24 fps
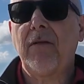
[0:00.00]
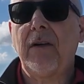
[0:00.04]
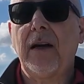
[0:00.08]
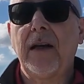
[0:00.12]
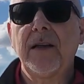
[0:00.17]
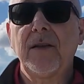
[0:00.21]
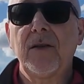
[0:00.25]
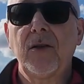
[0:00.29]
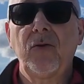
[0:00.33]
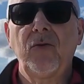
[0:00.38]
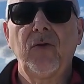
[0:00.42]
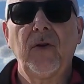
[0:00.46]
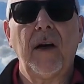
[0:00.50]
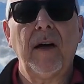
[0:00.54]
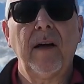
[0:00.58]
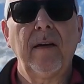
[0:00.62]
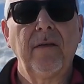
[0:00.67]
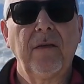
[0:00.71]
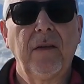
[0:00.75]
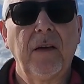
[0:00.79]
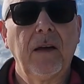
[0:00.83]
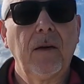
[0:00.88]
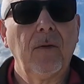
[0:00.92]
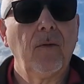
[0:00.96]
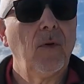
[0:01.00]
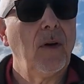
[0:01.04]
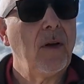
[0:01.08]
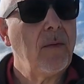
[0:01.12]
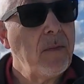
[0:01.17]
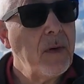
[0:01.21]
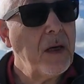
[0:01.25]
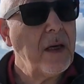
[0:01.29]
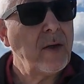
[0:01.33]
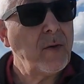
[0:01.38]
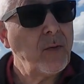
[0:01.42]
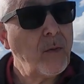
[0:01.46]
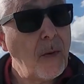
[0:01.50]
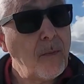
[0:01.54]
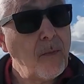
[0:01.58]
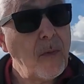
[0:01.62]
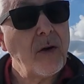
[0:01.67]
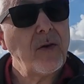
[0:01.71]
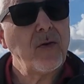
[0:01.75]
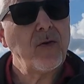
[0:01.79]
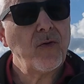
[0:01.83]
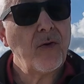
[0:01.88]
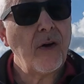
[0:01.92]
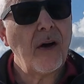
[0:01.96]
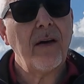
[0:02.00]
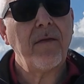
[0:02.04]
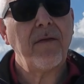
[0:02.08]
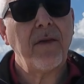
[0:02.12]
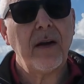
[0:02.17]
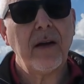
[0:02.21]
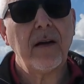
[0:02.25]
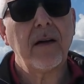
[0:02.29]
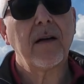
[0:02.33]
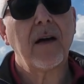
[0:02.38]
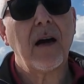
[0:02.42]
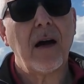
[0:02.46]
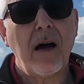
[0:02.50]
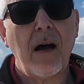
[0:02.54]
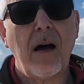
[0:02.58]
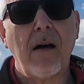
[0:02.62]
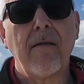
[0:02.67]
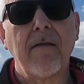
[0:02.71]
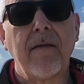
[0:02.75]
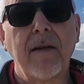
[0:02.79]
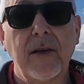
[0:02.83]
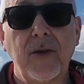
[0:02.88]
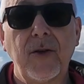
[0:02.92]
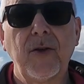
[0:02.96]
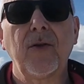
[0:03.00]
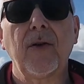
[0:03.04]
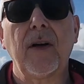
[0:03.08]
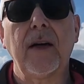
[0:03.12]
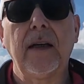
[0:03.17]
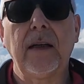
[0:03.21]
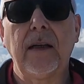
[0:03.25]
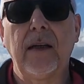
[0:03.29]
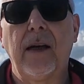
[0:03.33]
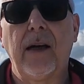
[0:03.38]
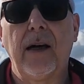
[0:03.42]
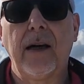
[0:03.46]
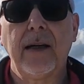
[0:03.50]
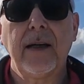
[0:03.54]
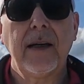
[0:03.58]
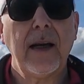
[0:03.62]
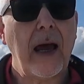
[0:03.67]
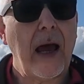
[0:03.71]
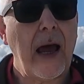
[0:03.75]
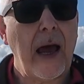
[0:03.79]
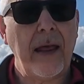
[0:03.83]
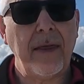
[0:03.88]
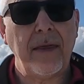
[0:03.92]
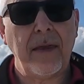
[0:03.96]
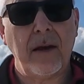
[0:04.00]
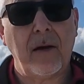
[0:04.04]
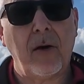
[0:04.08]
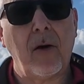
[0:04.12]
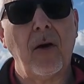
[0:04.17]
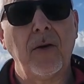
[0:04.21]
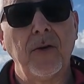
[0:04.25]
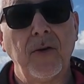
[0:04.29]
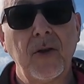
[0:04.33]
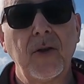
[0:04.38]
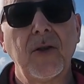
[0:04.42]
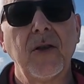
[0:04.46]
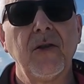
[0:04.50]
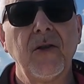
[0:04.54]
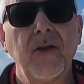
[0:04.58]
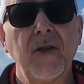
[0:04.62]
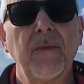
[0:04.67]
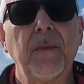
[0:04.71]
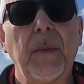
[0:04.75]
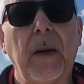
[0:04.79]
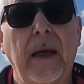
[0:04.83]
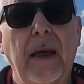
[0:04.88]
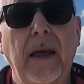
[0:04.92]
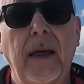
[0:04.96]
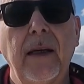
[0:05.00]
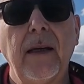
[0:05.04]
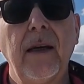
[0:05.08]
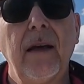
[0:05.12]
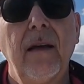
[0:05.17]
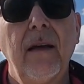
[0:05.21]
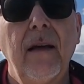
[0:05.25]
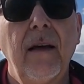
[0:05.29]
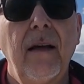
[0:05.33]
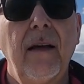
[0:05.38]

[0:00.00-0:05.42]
relate to driving? Well, it means when we're driving our car in a straight line at the constant speed,